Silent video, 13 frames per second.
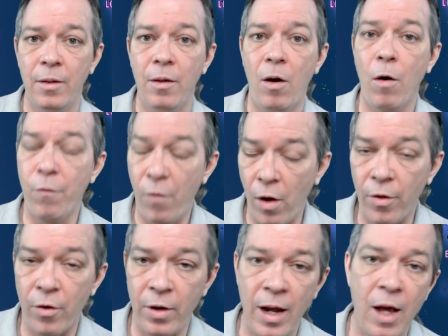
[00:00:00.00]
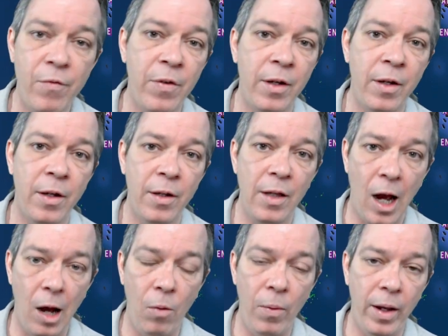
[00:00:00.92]
our Father in heaven,
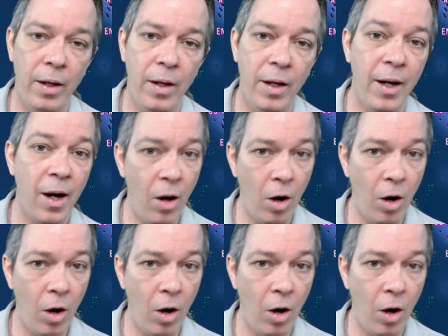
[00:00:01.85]
Yahweh. And I